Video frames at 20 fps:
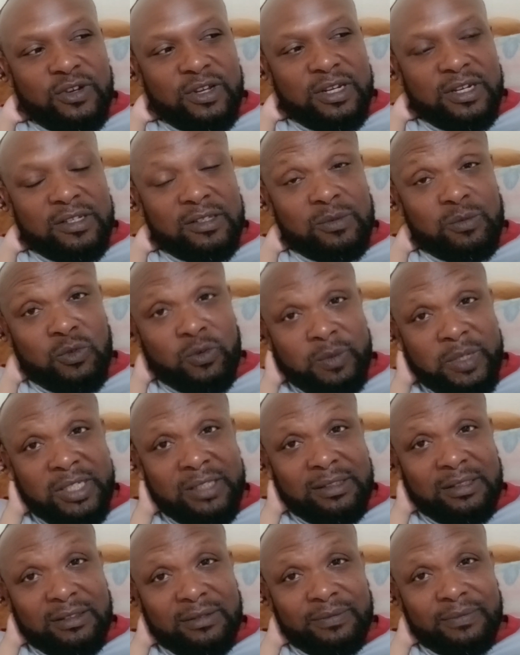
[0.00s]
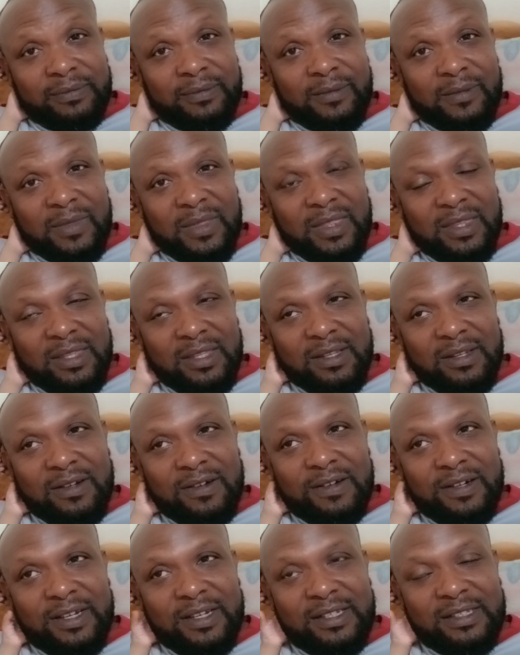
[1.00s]
this moment.
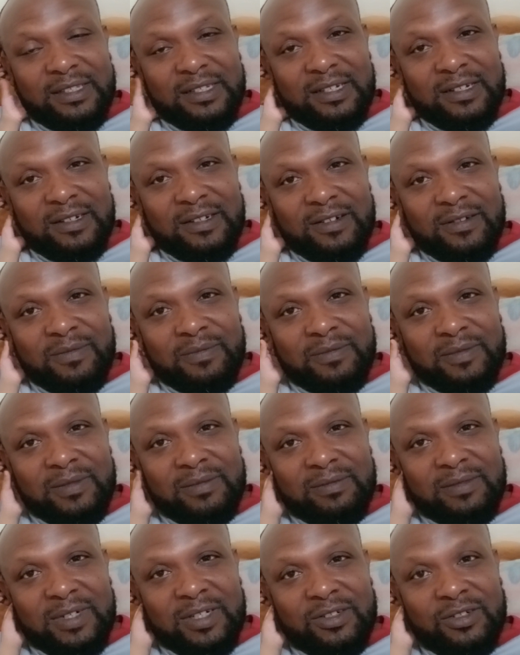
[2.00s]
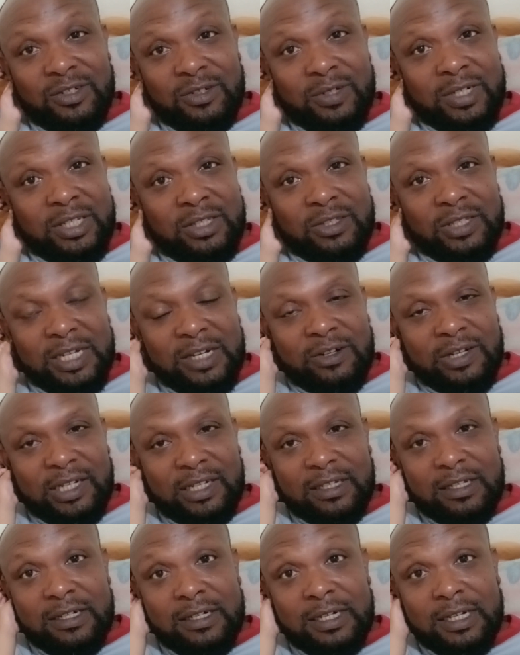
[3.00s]
All right, I don't know if that will
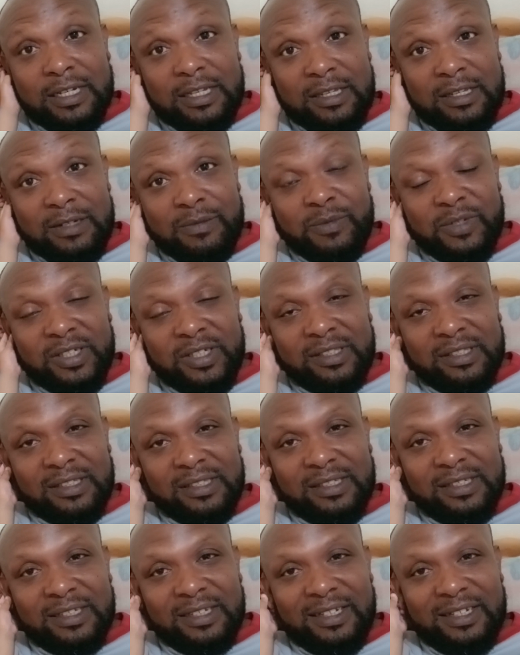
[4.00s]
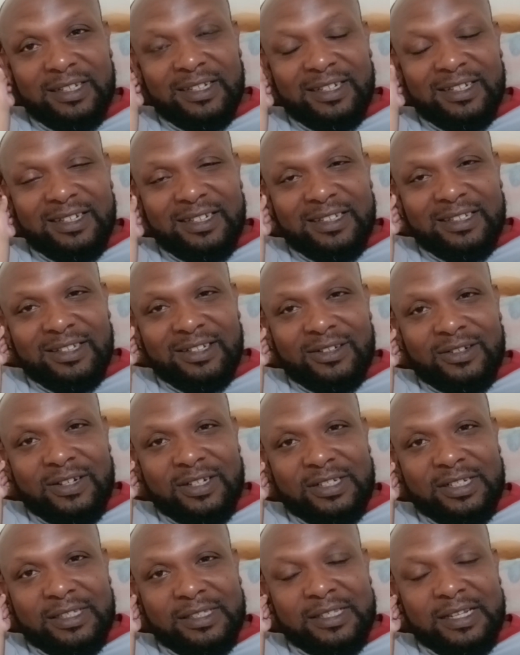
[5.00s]
occur again, but you
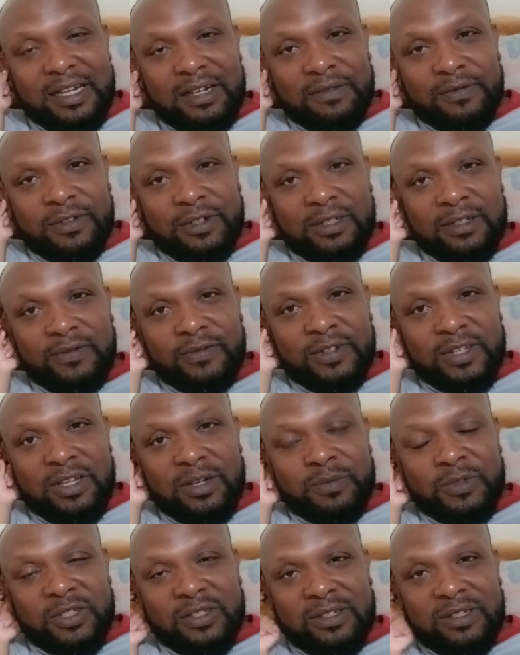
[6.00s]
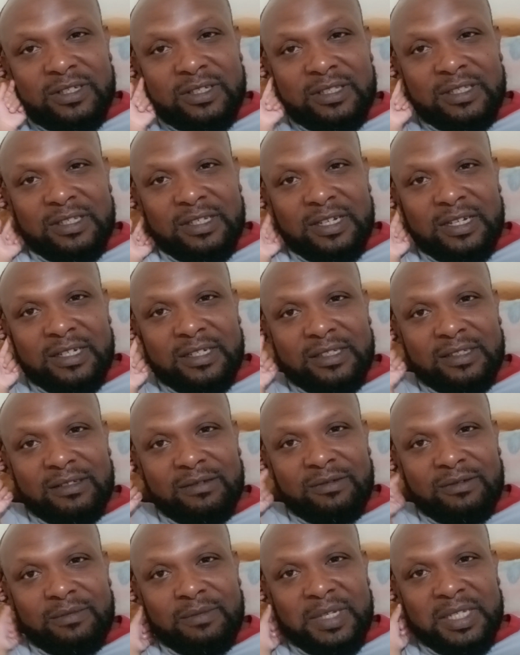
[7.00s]
know, just thankful for the opportunity
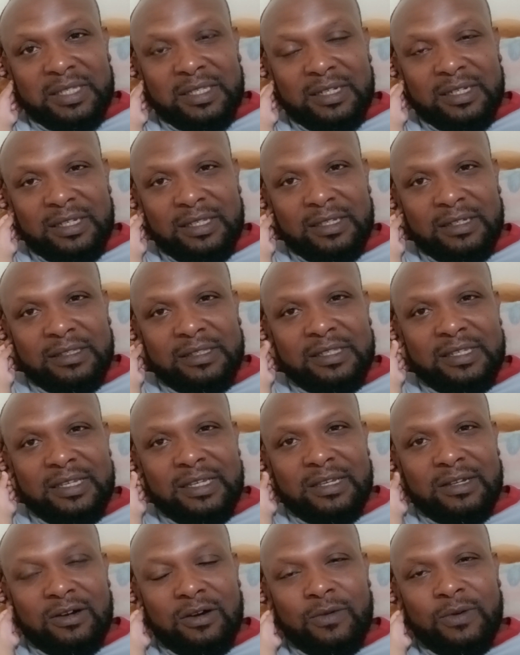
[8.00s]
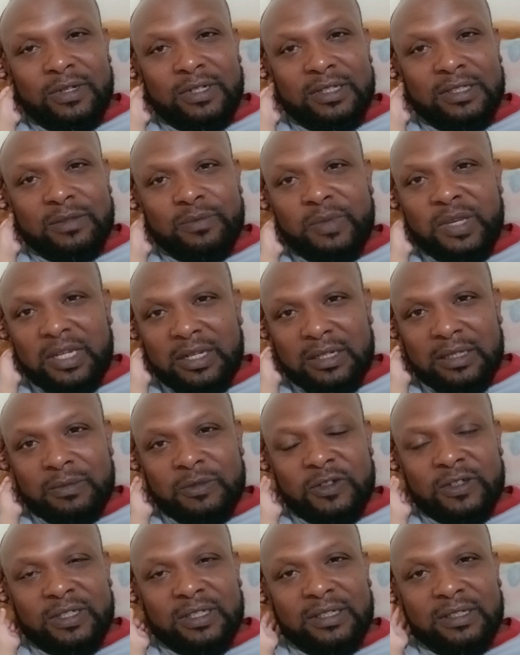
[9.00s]
and basically to see how it has been,
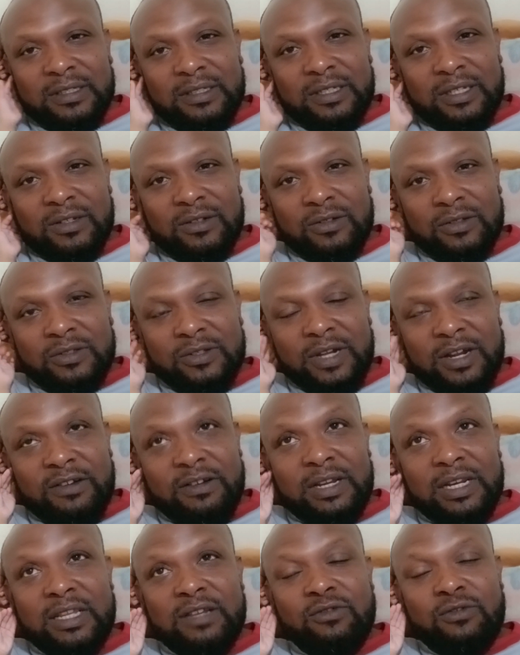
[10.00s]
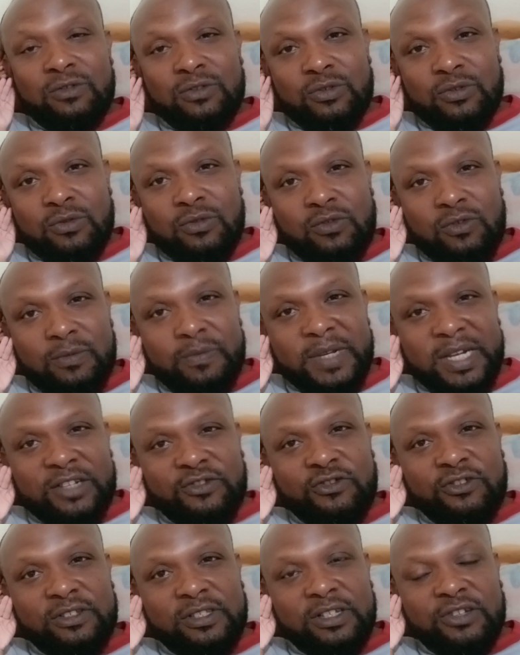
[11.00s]
you know. So I really do hope
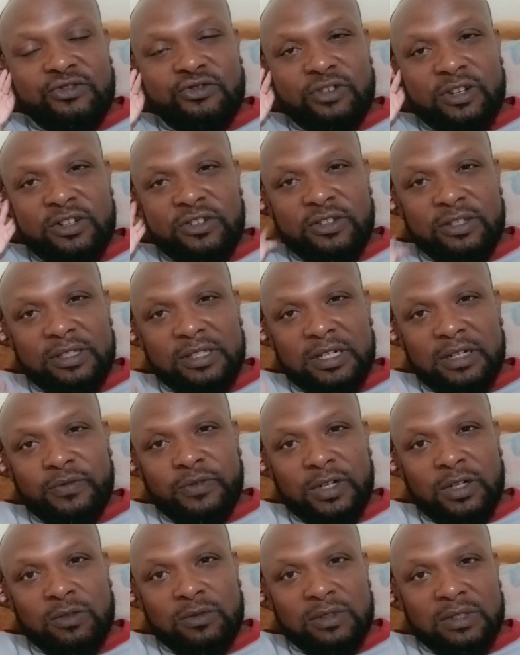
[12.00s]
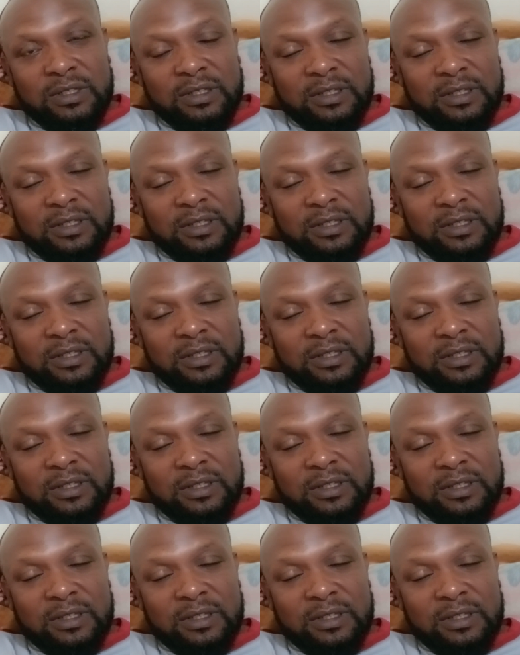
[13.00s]
that she's enjoying herself out,